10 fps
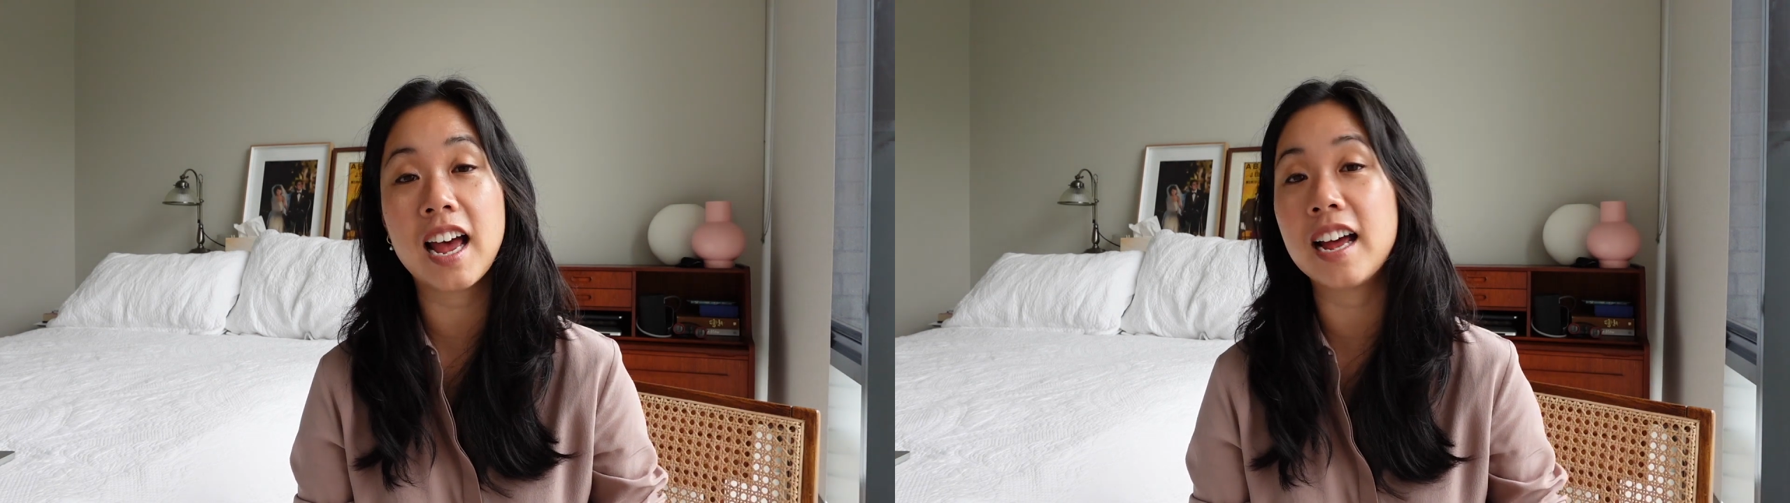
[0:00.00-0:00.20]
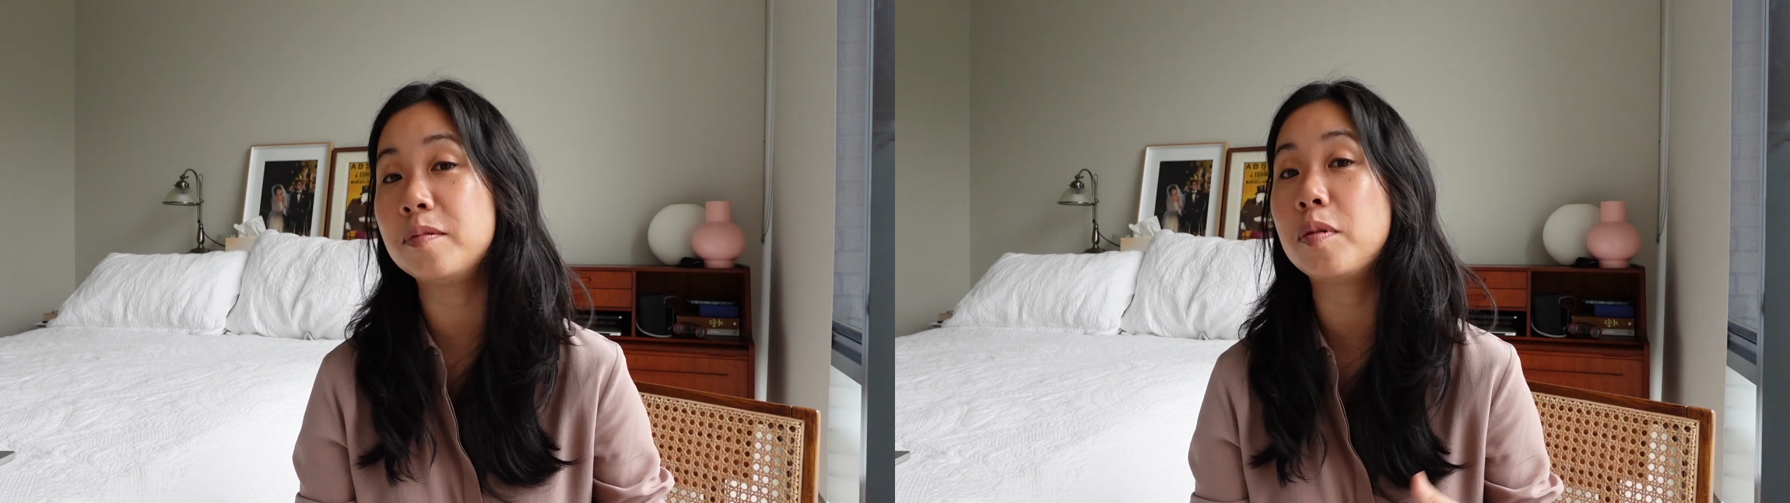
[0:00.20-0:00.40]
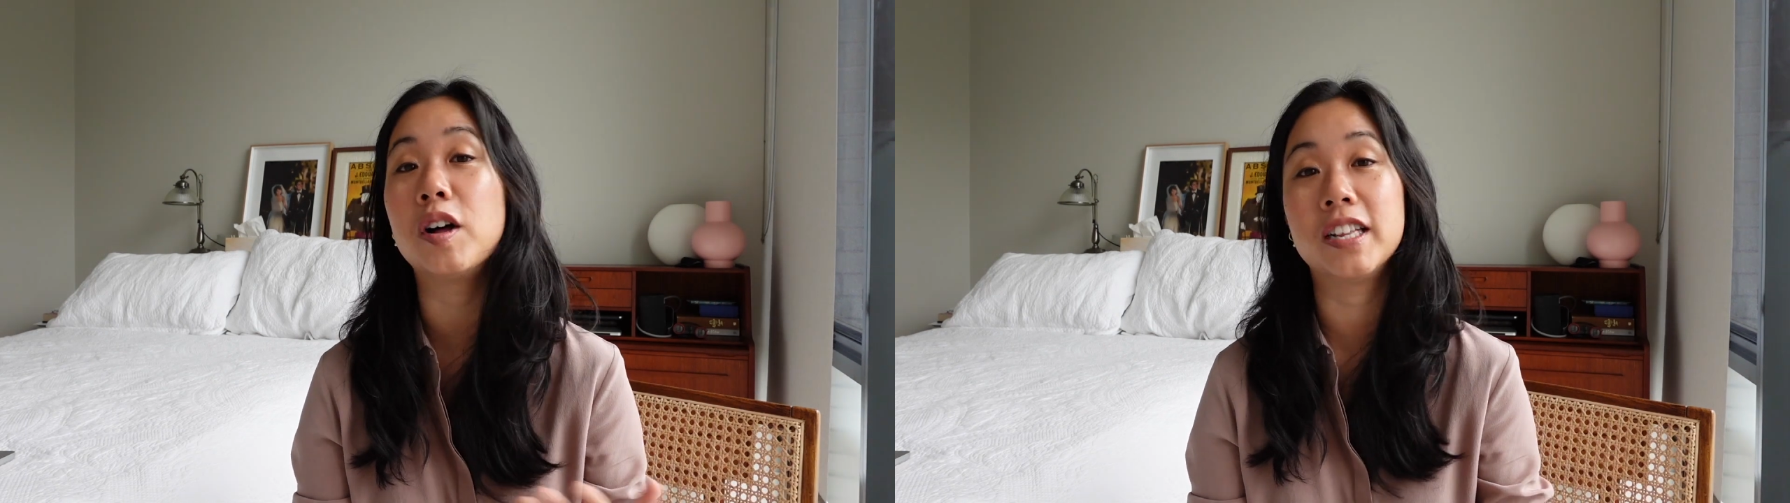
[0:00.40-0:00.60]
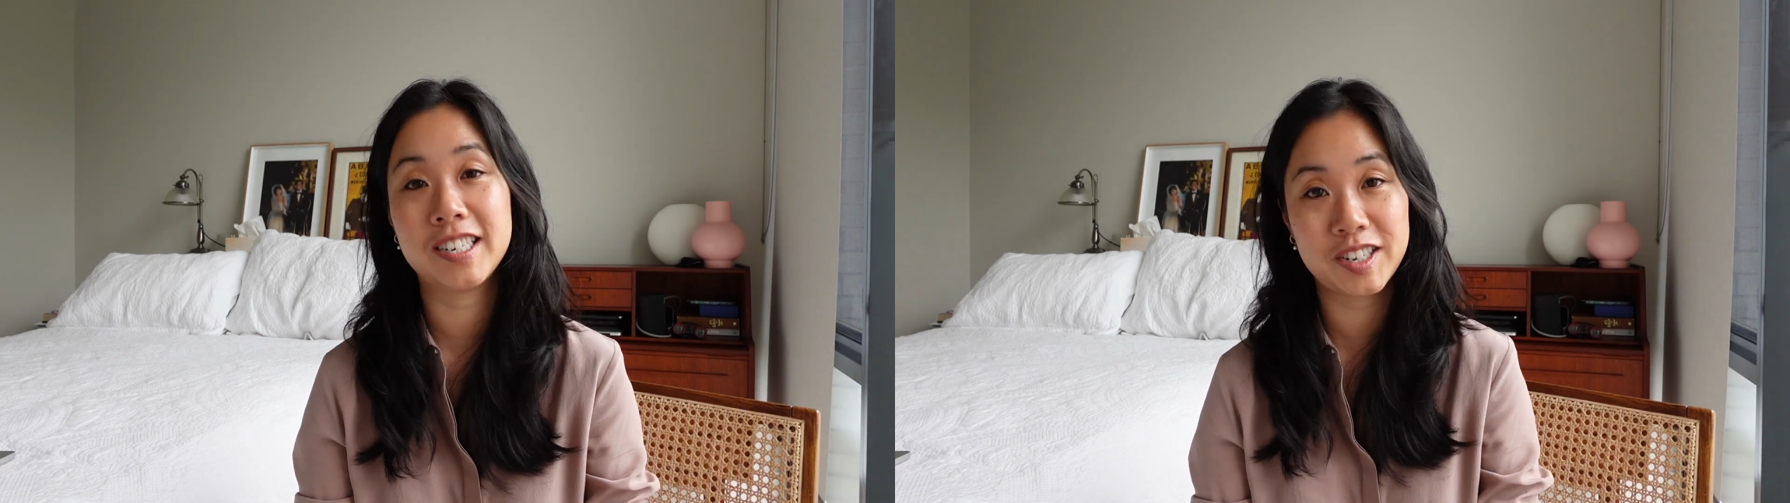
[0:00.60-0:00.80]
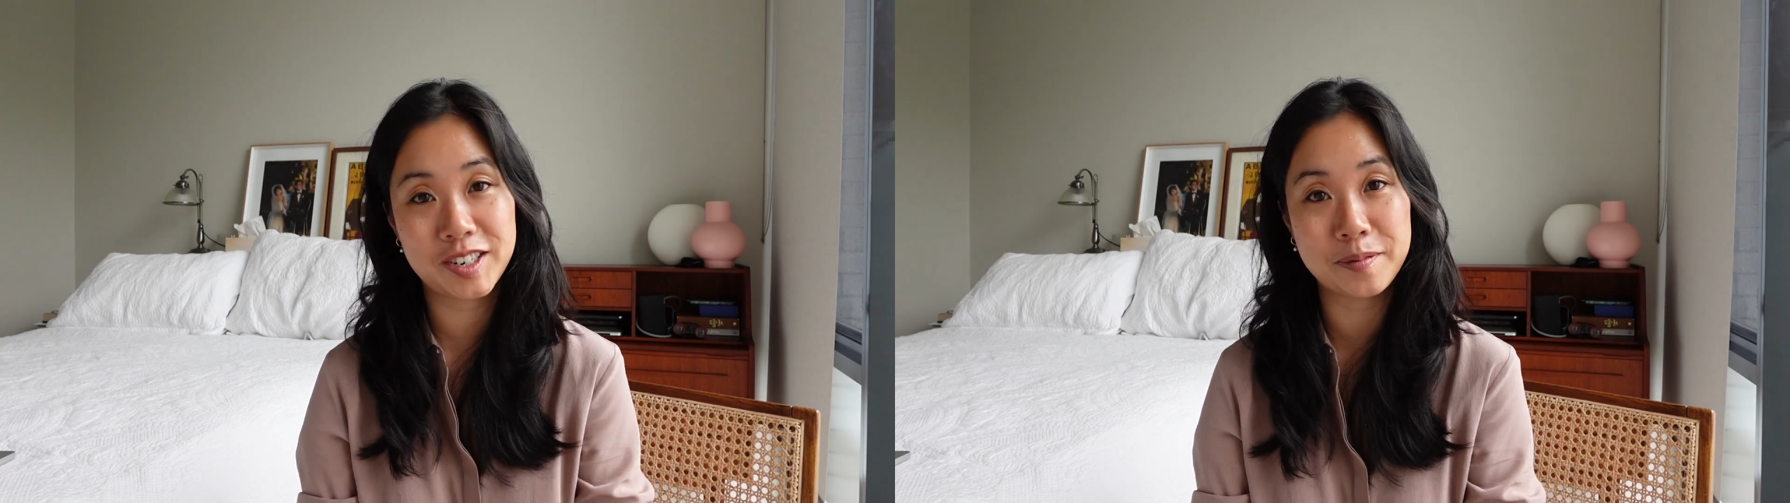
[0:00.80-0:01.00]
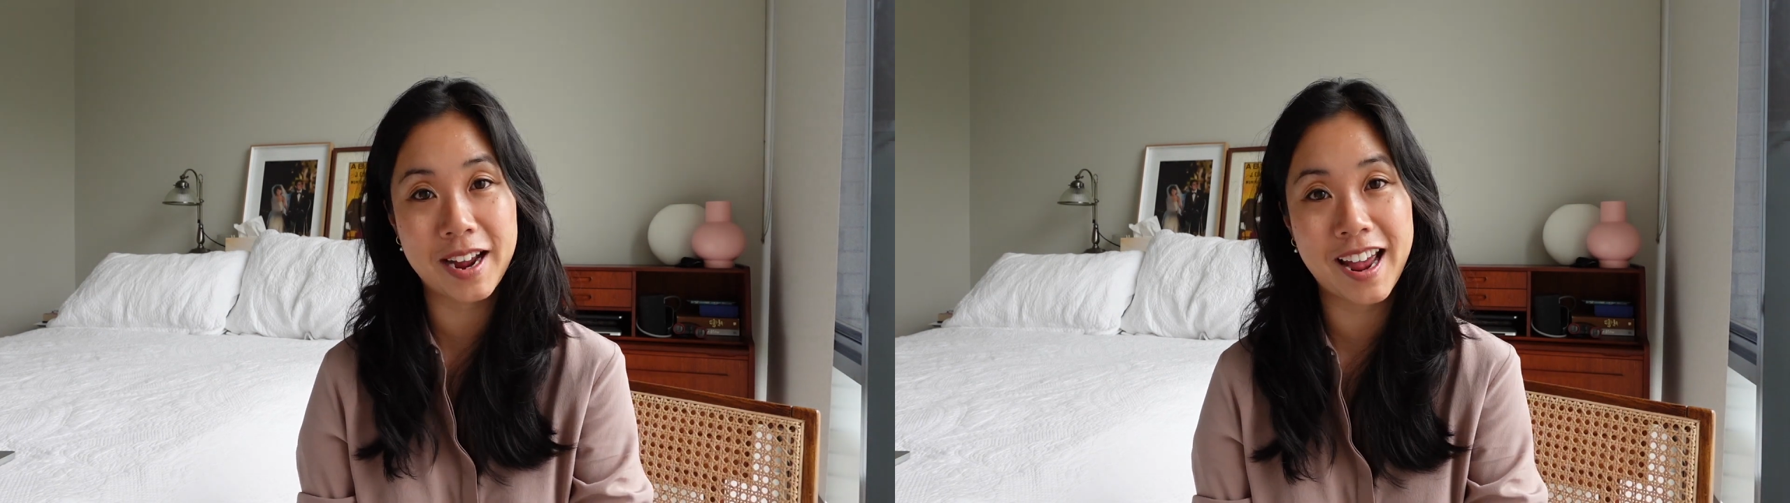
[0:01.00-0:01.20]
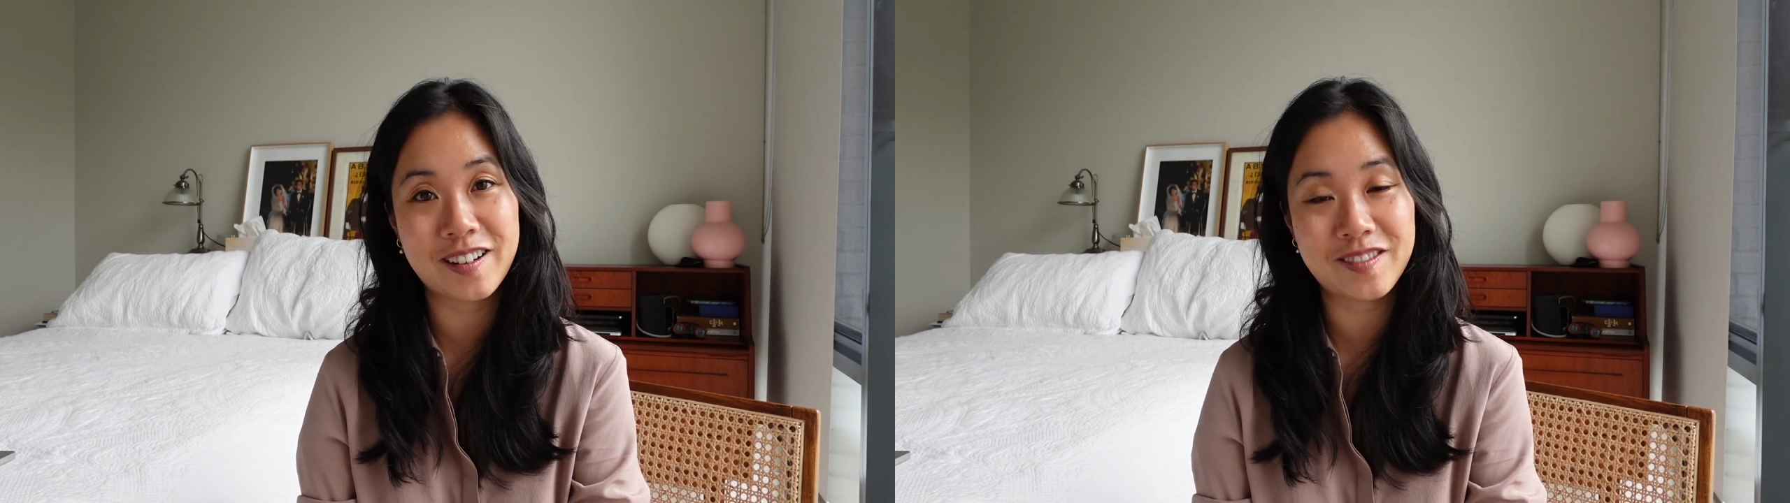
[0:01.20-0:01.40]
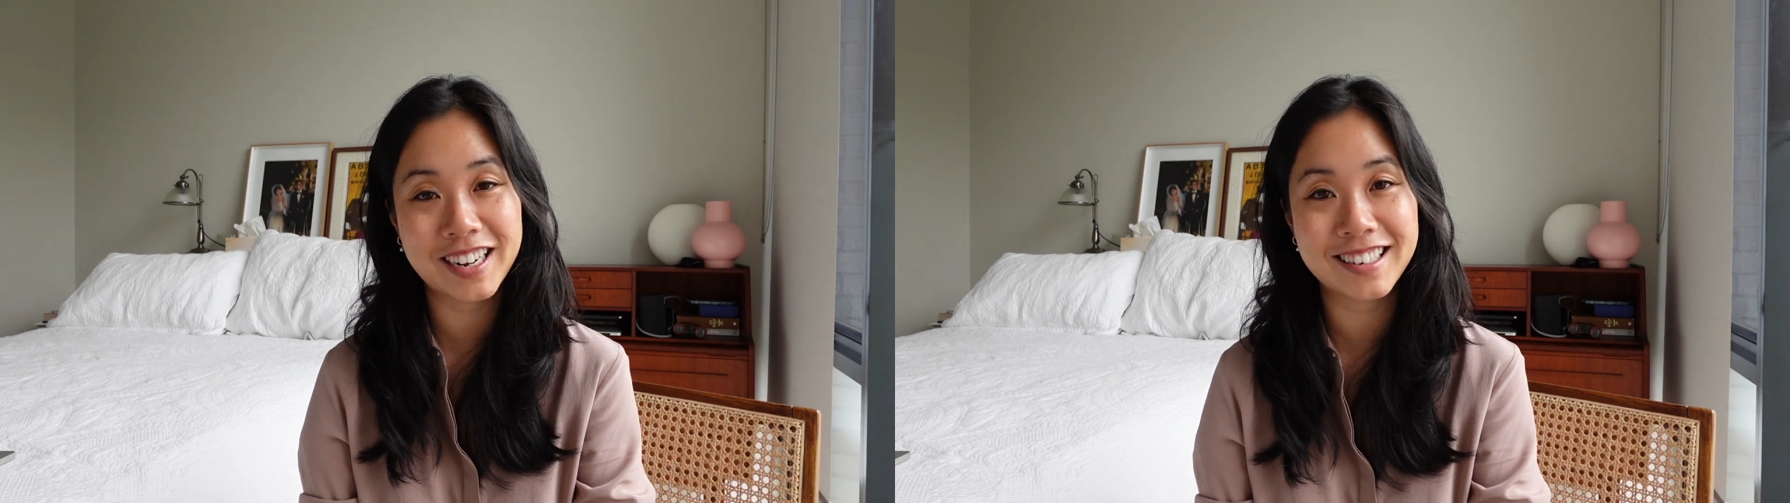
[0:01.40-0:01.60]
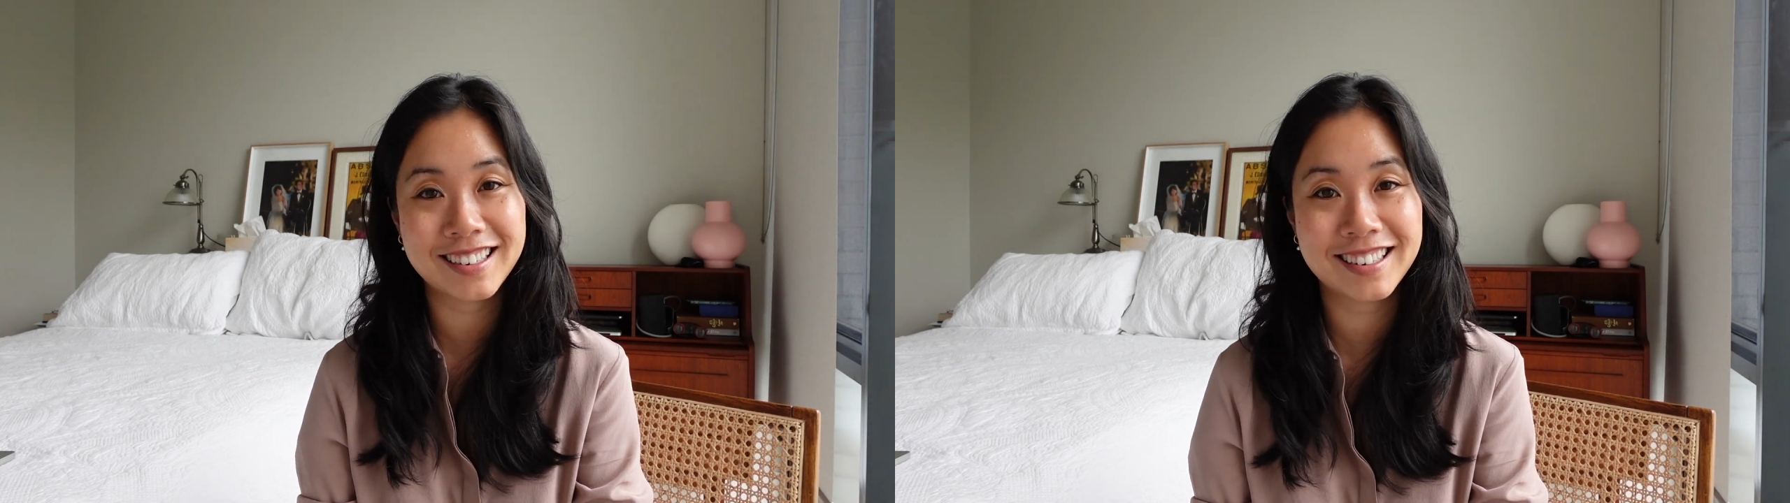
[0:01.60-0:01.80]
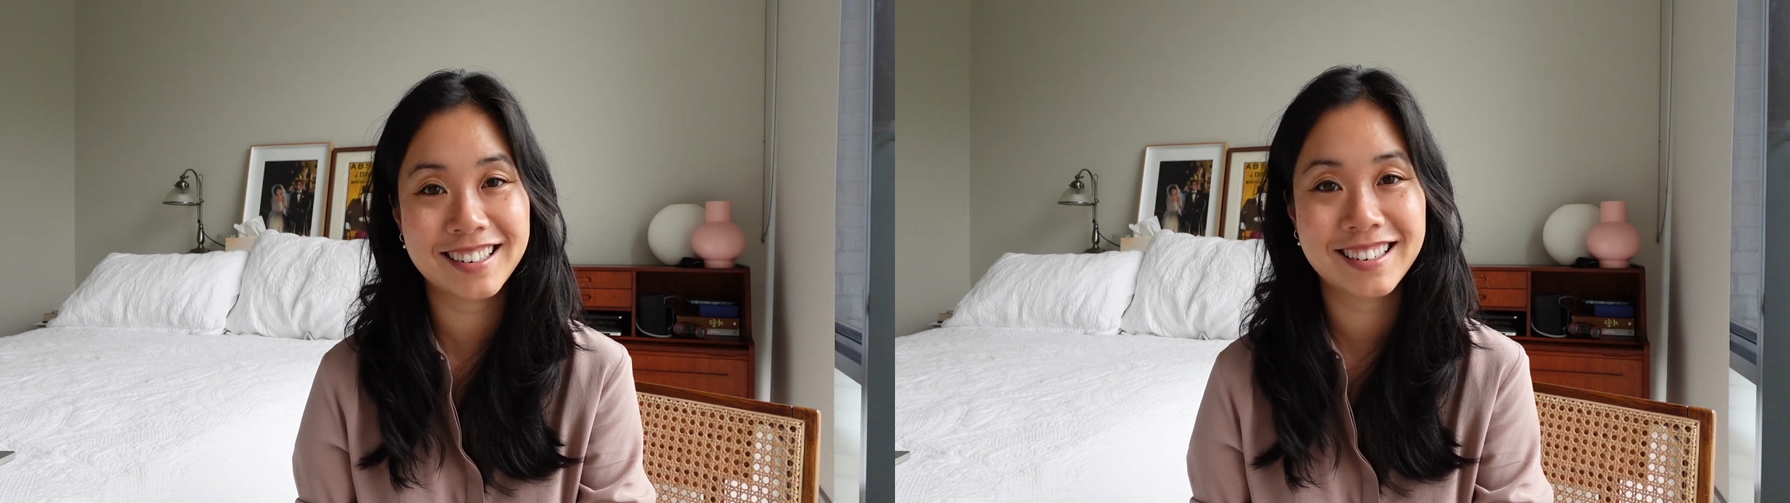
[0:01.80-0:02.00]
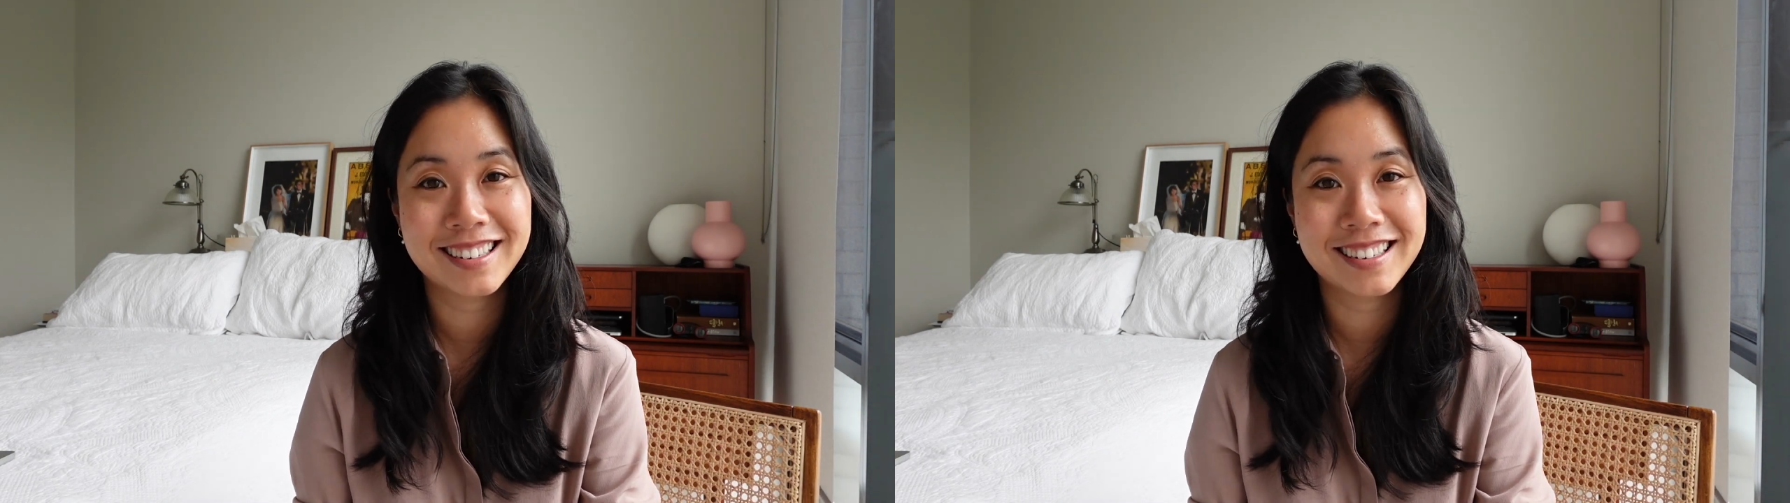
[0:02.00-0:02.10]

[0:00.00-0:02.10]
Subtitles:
and polish to my outfits.